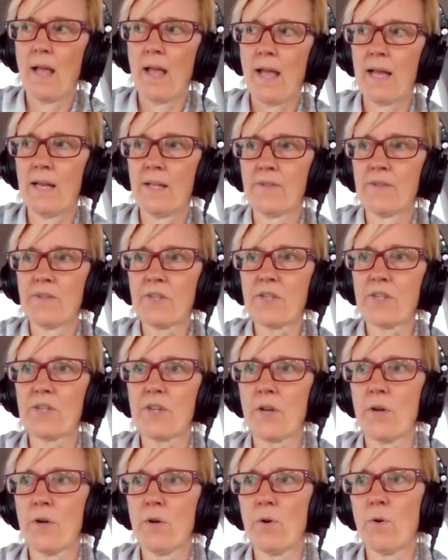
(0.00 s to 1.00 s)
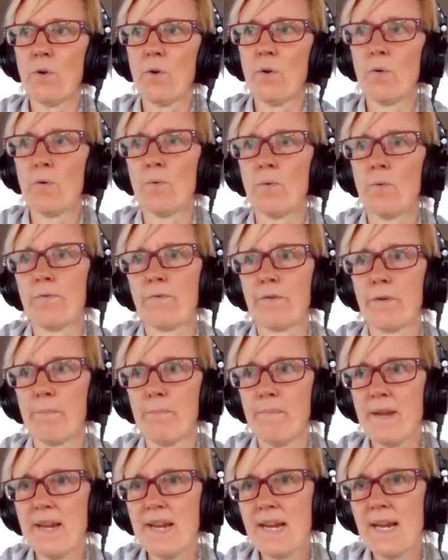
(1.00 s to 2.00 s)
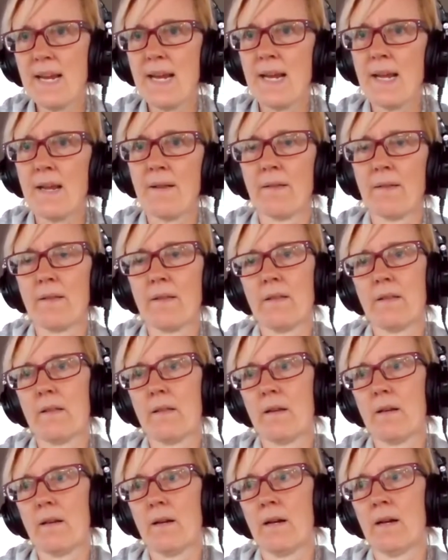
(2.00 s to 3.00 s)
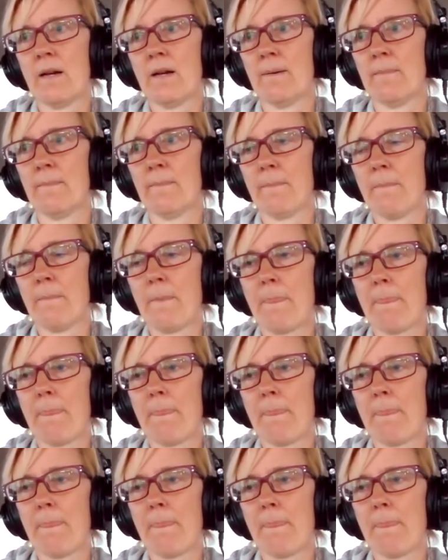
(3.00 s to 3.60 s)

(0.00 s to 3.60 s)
And so for me, um,